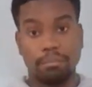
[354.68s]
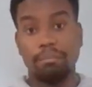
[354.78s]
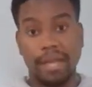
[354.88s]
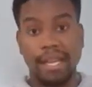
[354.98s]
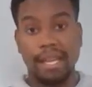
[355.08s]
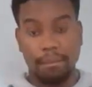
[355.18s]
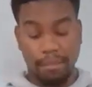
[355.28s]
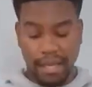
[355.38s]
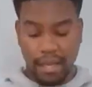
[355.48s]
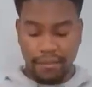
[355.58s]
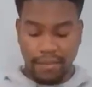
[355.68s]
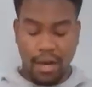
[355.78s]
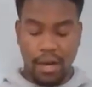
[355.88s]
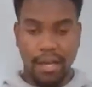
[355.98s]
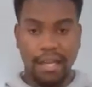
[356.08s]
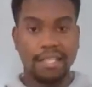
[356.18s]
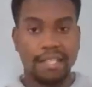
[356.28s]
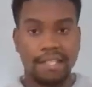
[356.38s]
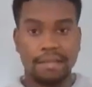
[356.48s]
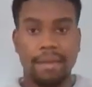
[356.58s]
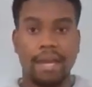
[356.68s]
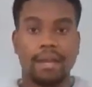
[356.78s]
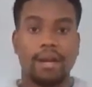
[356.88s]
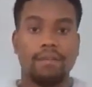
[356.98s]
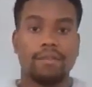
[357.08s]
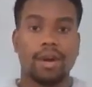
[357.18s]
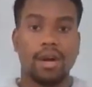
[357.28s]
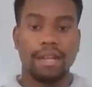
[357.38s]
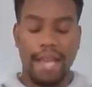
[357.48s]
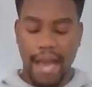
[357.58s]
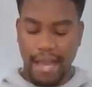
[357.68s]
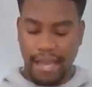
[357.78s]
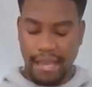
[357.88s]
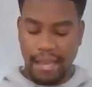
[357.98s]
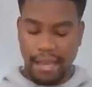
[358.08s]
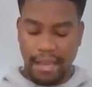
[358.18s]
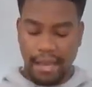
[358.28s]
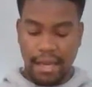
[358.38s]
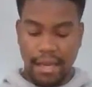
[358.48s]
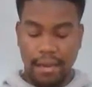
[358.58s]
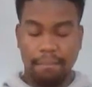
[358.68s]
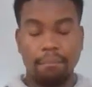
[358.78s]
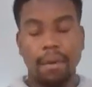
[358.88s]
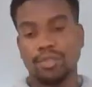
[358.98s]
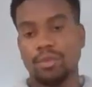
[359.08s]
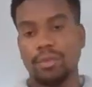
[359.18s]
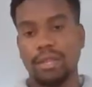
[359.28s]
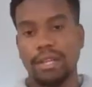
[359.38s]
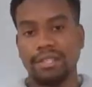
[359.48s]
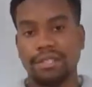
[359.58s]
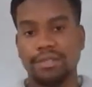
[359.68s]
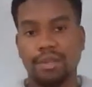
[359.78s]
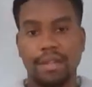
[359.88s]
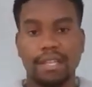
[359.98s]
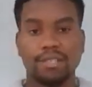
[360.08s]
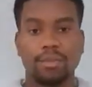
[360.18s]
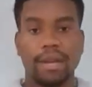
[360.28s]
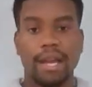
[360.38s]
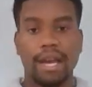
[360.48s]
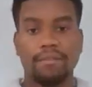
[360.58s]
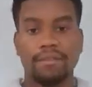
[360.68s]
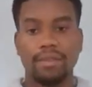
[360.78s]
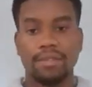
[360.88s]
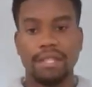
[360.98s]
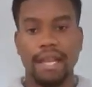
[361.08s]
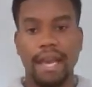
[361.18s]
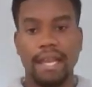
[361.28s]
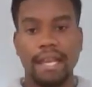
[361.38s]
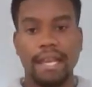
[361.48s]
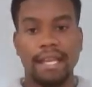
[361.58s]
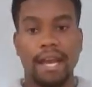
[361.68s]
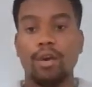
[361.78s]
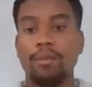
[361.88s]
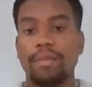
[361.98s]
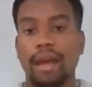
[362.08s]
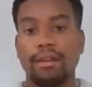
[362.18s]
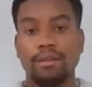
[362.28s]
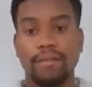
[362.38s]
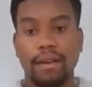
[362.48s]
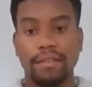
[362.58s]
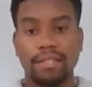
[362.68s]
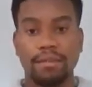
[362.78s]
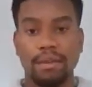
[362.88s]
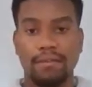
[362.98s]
beating of the heart, and it is made of cardiac muscle layers. So that is what I had for you today, and I hope that you found this to be